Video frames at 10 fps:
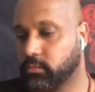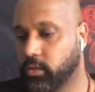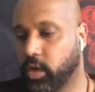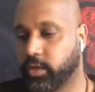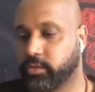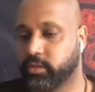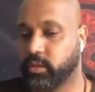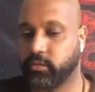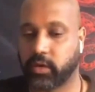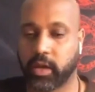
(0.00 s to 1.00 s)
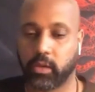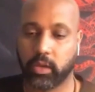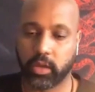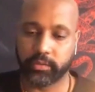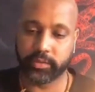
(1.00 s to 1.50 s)
Hard to say for how
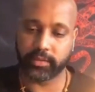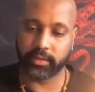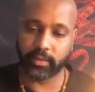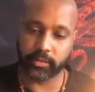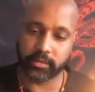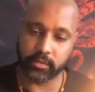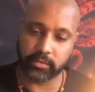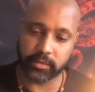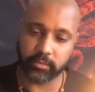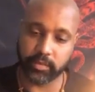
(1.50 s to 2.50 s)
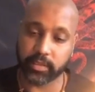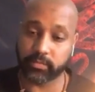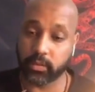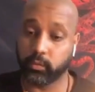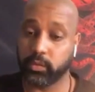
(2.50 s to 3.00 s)
long that dynamic is going to take place,
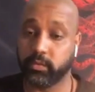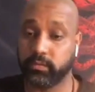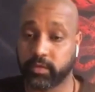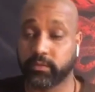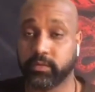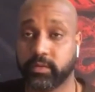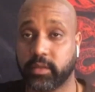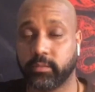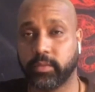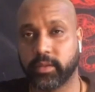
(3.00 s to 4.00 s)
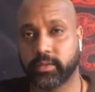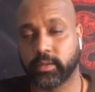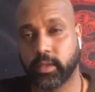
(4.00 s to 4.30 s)
but it will definitely take place.